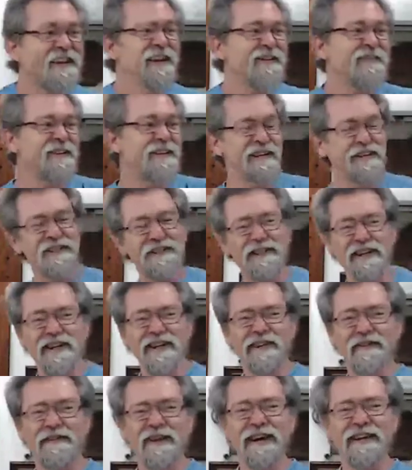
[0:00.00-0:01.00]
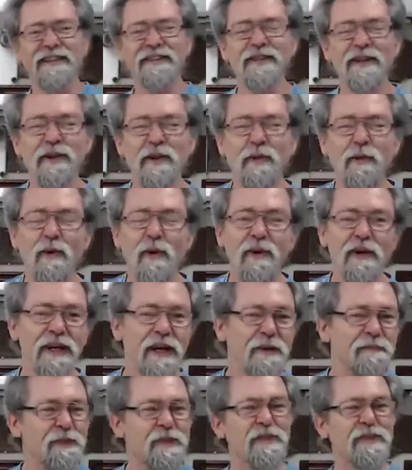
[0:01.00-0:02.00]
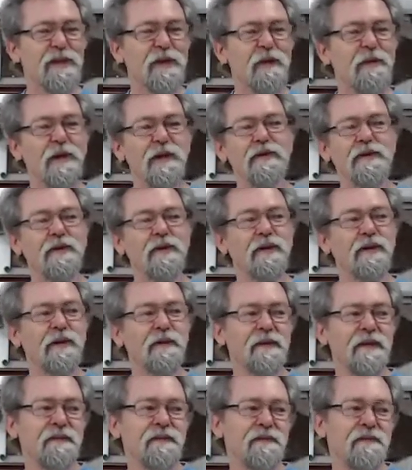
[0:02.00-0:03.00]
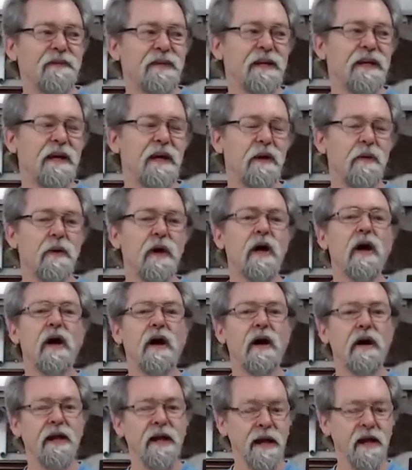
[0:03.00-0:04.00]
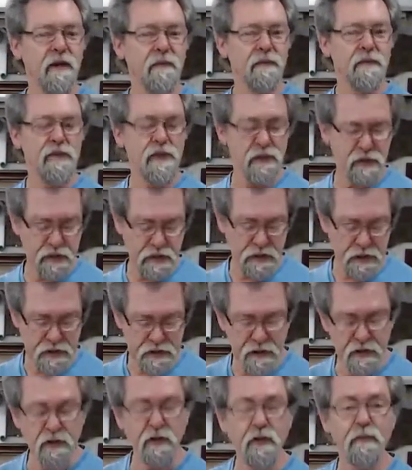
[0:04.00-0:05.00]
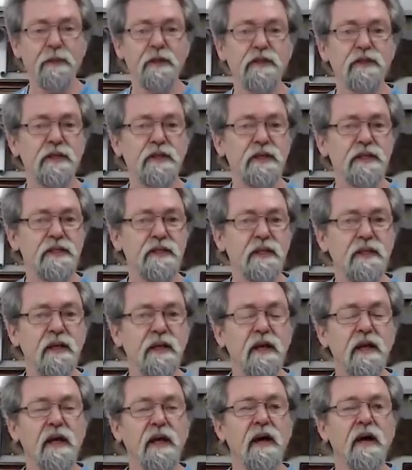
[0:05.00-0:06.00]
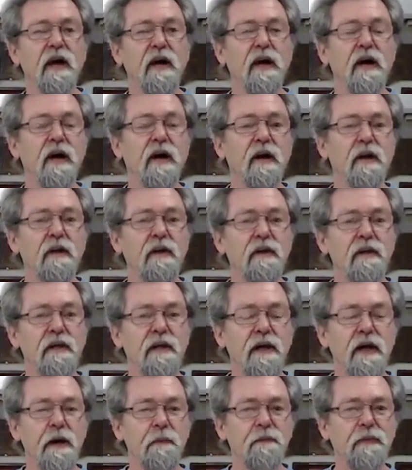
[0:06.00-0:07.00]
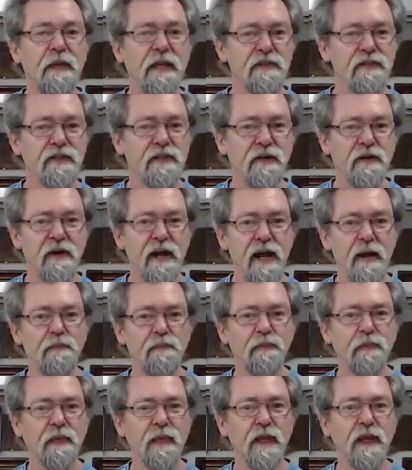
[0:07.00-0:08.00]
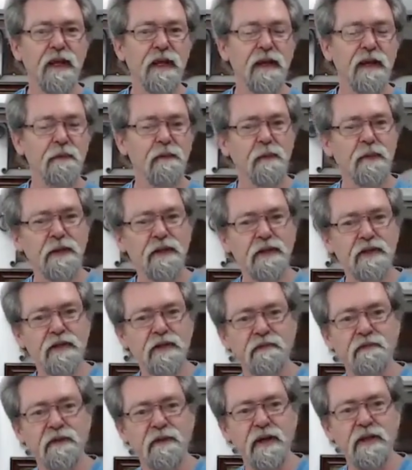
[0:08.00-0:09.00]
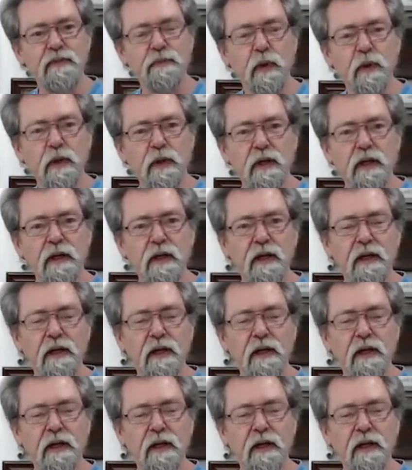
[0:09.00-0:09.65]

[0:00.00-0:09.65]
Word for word: now, I'm not going to show you the rack that's on the wall yet because I want to do a little bit of a video on how I produced it. I did a little bit of teasing on uh, Instagram and a couple of pictures in Facebook,